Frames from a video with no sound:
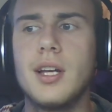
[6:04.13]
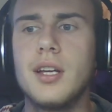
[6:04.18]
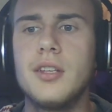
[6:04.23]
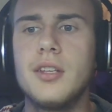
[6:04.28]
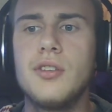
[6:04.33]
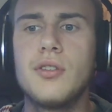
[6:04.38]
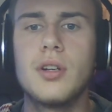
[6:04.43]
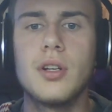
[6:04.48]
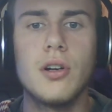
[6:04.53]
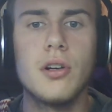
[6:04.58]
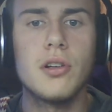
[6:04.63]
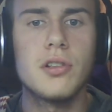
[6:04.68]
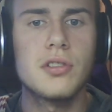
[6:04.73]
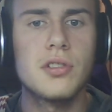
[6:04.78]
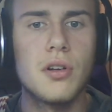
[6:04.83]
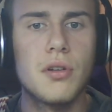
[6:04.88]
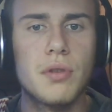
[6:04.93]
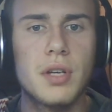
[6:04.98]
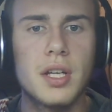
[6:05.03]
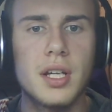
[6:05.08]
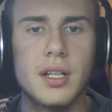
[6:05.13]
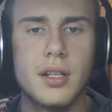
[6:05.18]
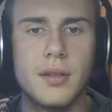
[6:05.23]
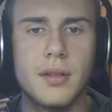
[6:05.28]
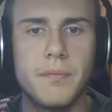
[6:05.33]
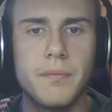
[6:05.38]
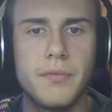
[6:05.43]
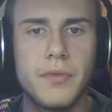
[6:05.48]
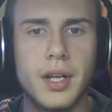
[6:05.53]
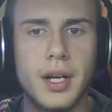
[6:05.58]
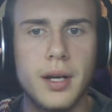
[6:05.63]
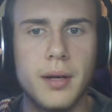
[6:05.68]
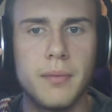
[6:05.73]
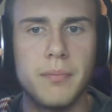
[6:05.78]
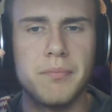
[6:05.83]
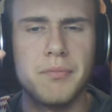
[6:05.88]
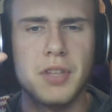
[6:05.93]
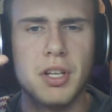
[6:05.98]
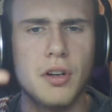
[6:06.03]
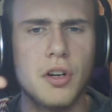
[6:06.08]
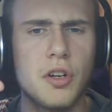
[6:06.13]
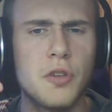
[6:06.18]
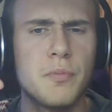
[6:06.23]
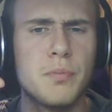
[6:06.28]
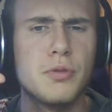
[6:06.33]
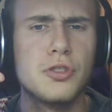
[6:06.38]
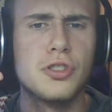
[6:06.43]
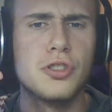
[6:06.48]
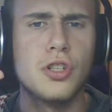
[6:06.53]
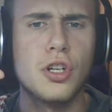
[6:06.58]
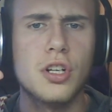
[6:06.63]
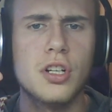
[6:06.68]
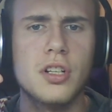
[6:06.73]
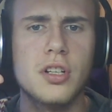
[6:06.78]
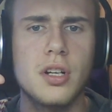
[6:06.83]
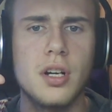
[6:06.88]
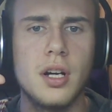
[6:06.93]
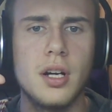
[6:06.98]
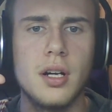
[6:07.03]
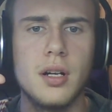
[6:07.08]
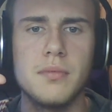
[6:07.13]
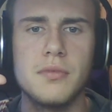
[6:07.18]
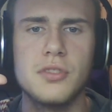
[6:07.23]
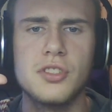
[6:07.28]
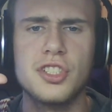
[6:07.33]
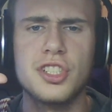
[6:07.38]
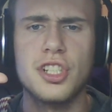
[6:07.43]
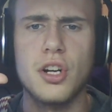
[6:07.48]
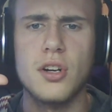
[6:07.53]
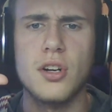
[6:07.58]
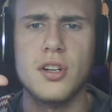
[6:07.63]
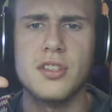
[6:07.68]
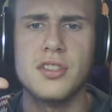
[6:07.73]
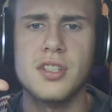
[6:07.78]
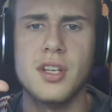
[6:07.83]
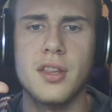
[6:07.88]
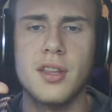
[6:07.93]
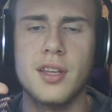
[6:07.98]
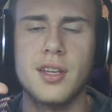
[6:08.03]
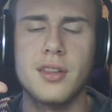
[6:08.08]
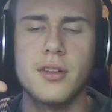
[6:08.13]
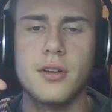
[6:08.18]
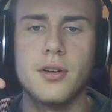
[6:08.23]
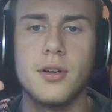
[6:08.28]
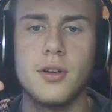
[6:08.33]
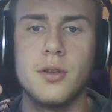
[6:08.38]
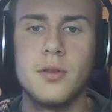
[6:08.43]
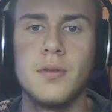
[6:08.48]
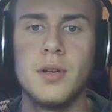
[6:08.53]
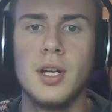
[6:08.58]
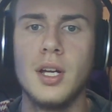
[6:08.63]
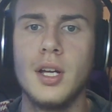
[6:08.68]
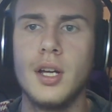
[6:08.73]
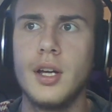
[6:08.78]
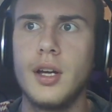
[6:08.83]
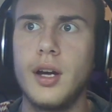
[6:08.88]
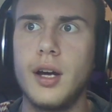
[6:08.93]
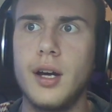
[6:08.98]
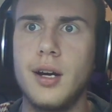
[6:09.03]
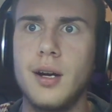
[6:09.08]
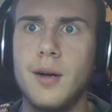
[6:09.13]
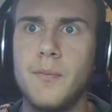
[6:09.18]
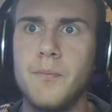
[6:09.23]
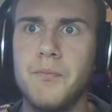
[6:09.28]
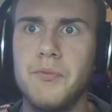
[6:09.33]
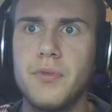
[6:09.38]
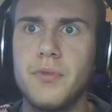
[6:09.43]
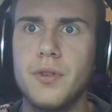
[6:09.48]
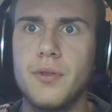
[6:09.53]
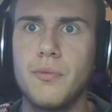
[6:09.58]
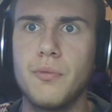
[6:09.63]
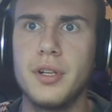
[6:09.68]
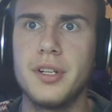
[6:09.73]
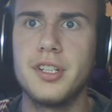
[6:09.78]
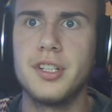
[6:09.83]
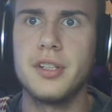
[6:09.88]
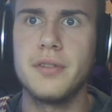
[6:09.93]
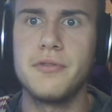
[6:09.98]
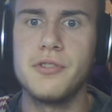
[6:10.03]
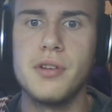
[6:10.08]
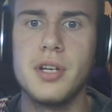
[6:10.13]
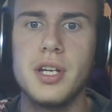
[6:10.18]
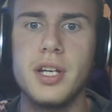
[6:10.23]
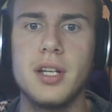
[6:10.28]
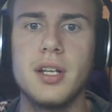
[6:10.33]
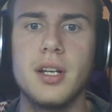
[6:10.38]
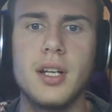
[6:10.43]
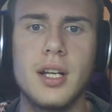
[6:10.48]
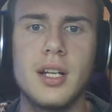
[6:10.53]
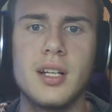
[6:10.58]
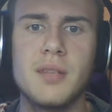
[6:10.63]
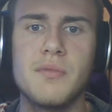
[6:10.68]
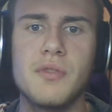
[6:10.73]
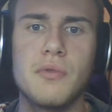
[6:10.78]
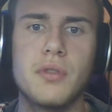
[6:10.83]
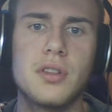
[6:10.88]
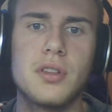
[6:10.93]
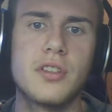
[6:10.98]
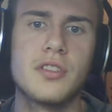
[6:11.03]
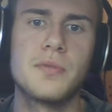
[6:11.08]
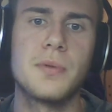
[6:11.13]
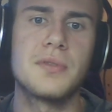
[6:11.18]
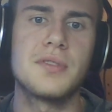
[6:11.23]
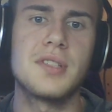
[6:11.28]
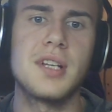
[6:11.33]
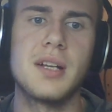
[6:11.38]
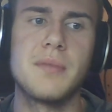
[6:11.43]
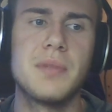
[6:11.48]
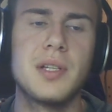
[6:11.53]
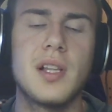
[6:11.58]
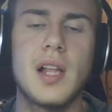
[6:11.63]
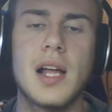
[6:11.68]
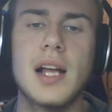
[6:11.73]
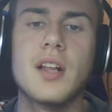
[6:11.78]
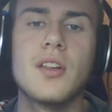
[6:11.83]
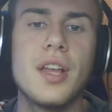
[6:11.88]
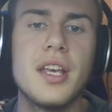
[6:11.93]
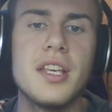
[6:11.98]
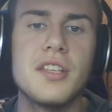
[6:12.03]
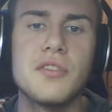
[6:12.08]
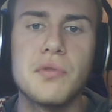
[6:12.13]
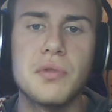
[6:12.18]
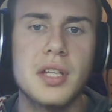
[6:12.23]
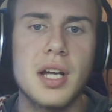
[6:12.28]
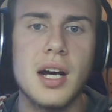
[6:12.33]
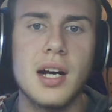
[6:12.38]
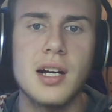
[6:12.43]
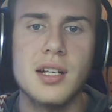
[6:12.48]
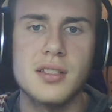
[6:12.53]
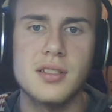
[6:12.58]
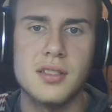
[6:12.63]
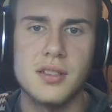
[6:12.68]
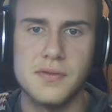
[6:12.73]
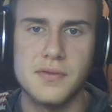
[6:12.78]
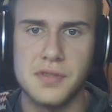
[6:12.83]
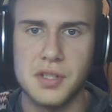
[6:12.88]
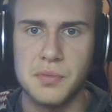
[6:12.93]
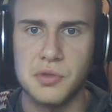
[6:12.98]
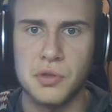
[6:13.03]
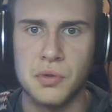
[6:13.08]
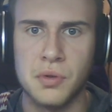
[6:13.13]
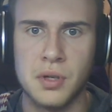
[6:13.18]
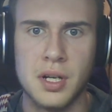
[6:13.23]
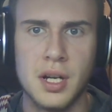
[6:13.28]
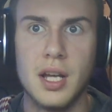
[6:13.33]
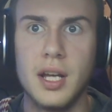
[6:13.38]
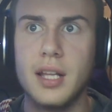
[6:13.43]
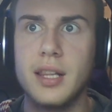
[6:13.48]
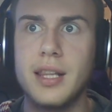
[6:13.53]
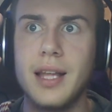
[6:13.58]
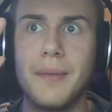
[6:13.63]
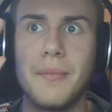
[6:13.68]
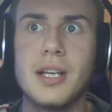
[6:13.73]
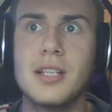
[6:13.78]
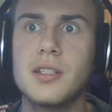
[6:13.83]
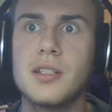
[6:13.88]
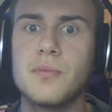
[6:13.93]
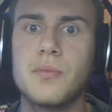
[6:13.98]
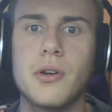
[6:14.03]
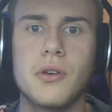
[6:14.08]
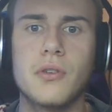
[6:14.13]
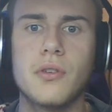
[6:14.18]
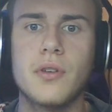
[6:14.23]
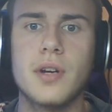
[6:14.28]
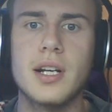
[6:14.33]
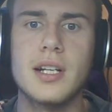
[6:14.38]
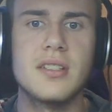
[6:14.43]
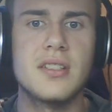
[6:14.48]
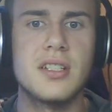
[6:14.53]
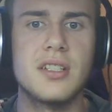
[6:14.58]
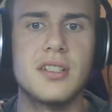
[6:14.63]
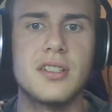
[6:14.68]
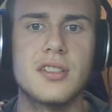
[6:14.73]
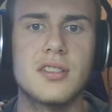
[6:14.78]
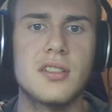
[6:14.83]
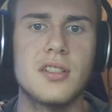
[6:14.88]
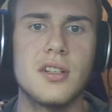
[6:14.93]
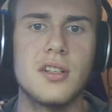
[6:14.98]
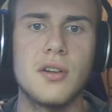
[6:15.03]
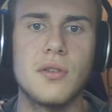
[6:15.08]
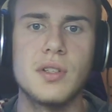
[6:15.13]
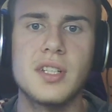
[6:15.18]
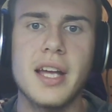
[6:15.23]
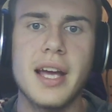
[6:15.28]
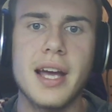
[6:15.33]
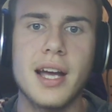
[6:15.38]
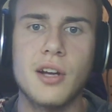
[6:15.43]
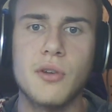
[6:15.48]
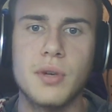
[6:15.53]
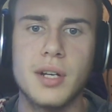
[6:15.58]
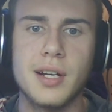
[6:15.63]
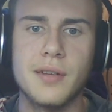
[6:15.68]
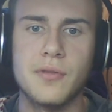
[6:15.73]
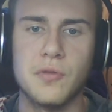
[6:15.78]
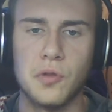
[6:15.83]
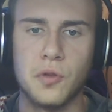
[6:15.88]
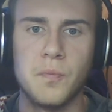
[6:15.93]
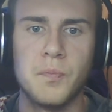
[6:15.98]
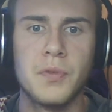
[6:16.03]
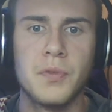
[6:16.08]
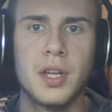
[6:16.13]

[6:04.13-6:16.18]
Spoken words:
You can also get, they're called berserk shards, I think they're called. Which if you hit an enemy, what they're supposed to be like laced with toxins of some sort, that makes them go crazy and just attack whatever.